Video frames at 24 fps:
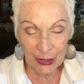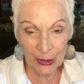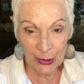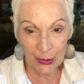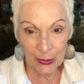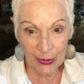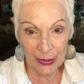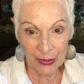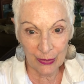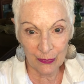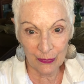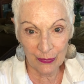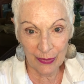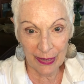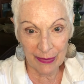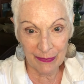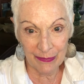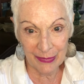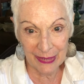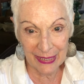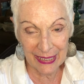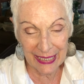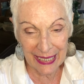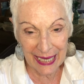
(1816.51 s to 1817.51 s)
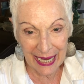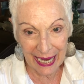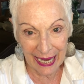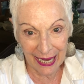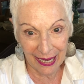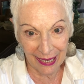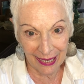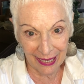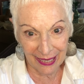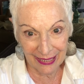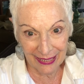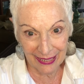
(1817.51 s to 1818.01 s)
you can write me
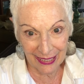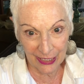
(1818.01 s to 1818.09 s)
at